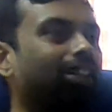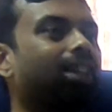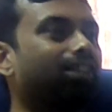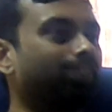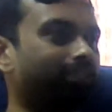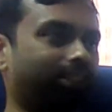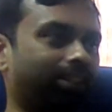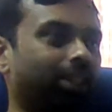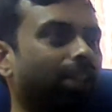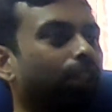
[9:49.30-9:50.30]
level 3.
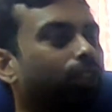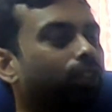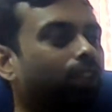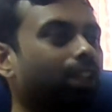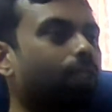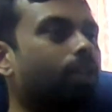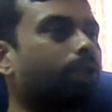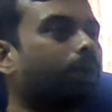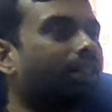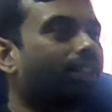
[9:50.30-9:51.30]
So likewise,
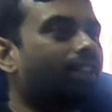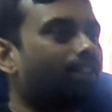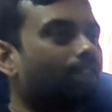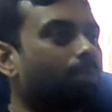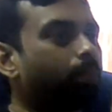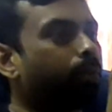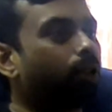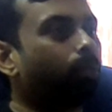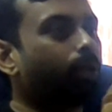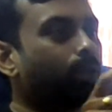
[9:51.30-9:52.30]
we'll give them a
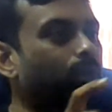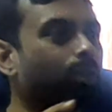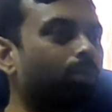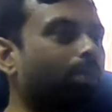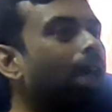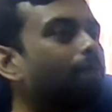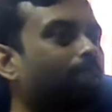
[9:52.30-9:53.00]
proper roadmap.